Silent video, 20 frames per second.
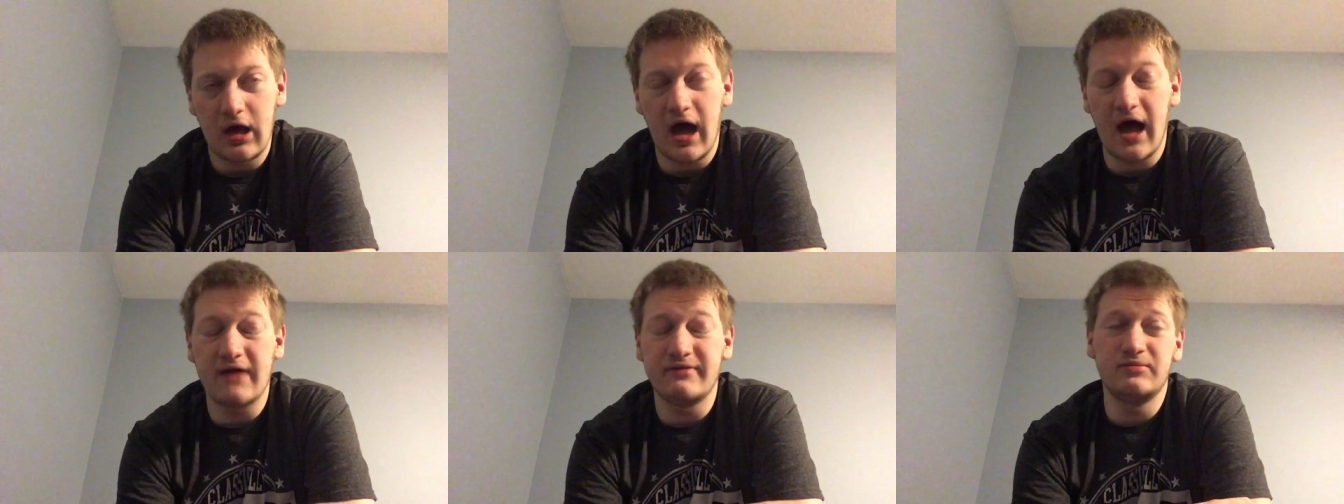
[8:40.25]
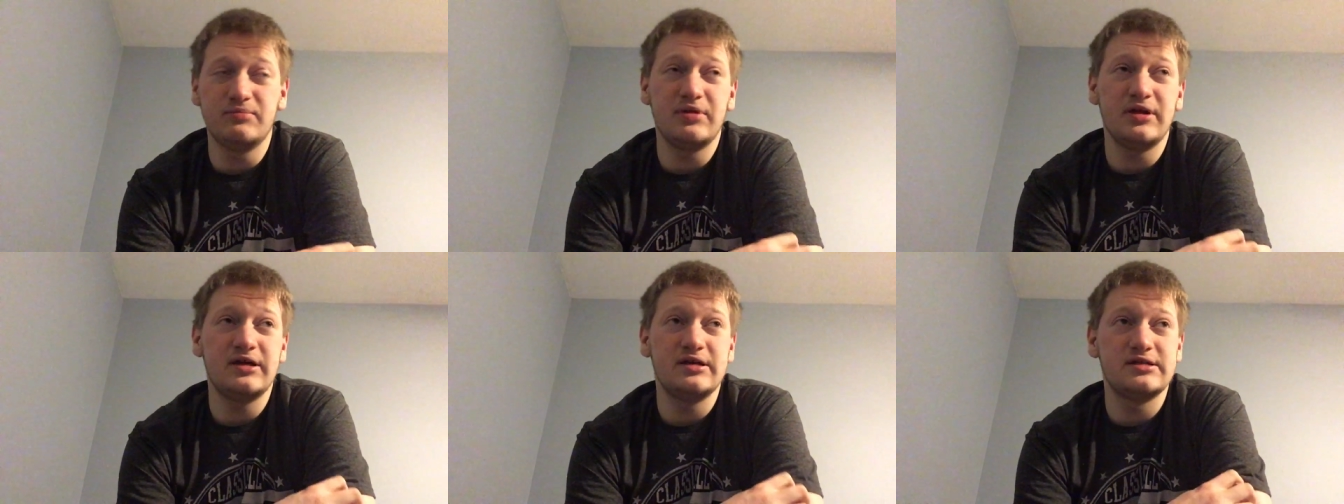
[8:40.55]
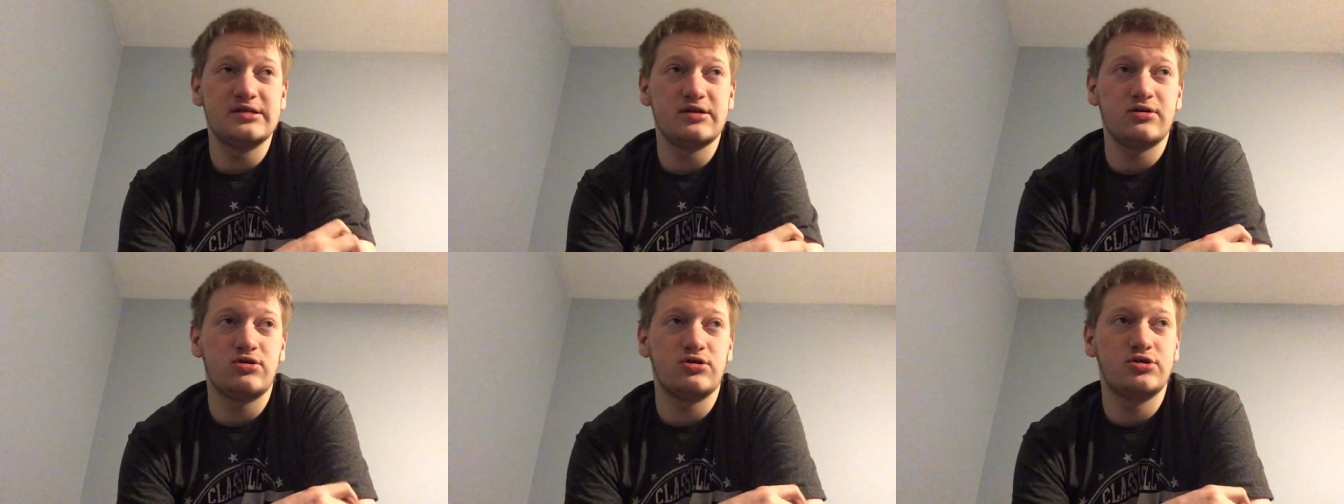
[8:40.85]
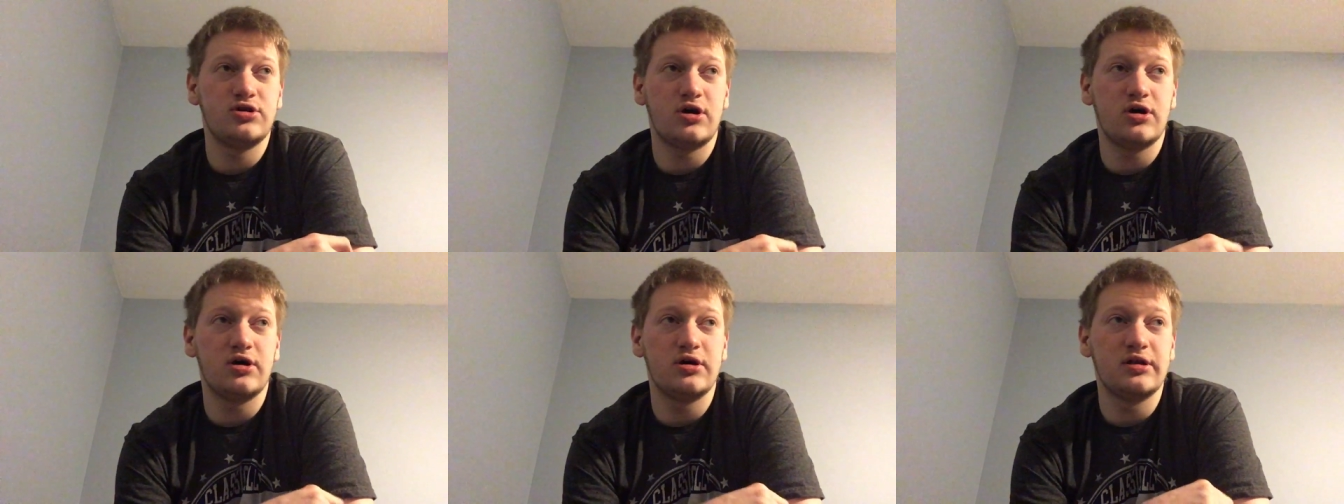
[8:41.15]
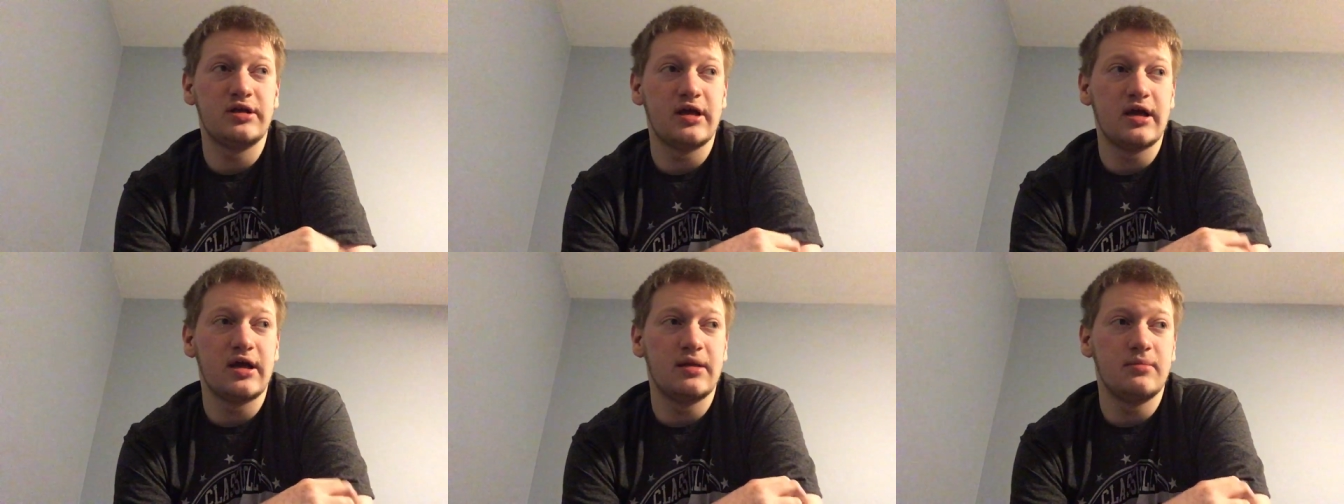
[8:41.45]
I haven't played Zero
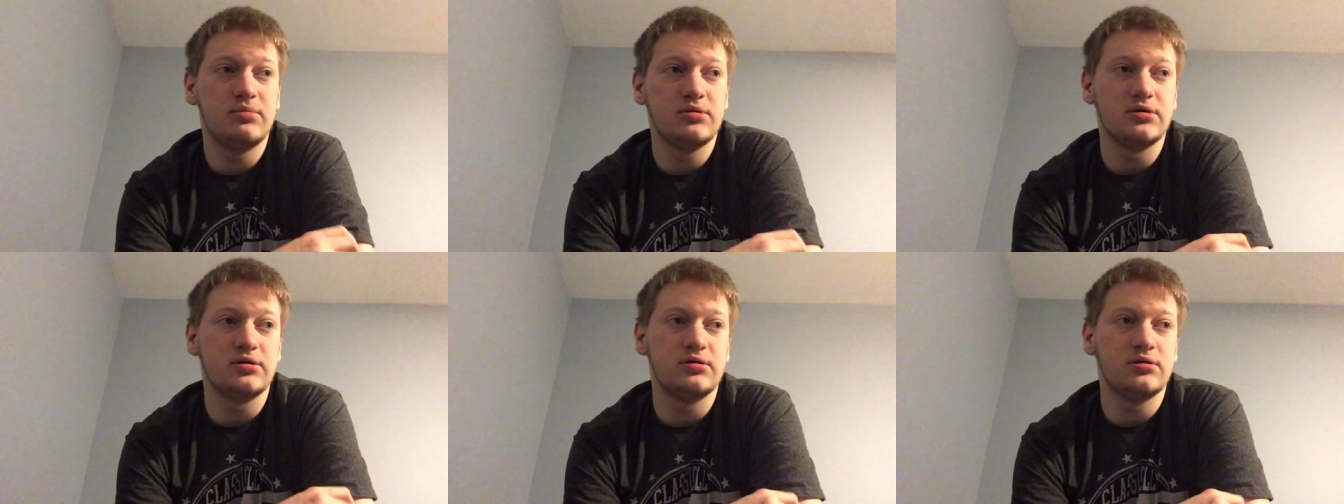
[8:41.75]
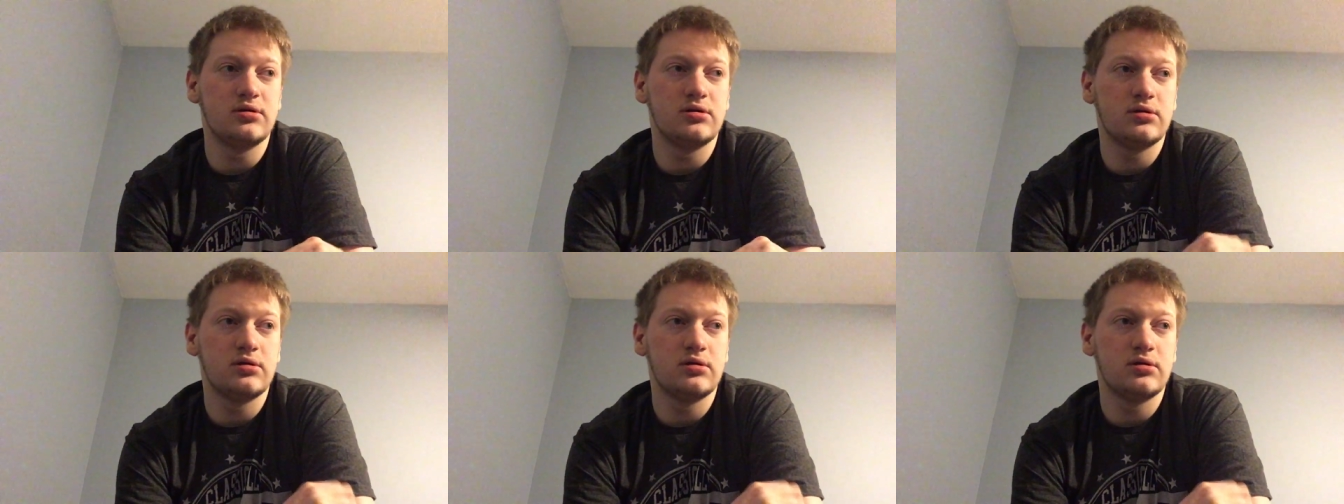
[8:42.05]
Dawn yet, but